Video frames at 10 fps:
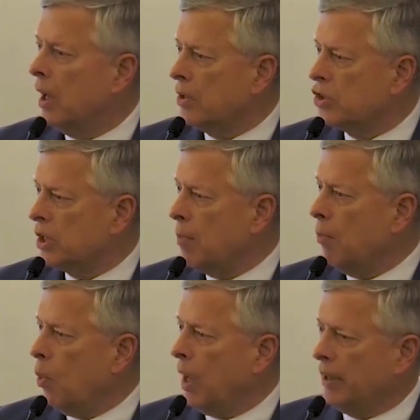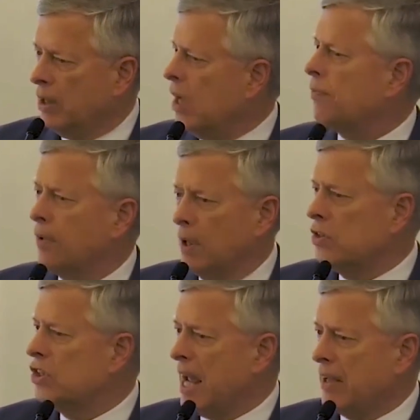somewhat different
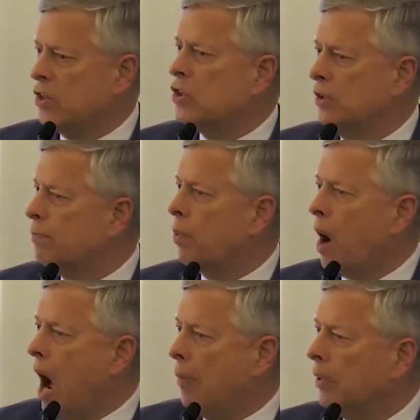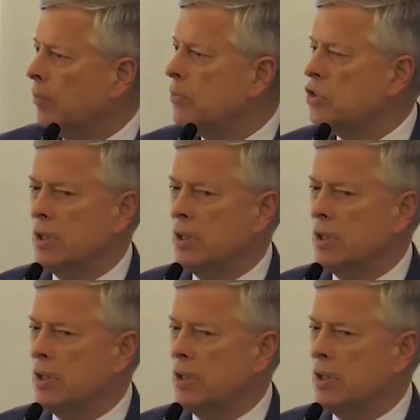sets of problems.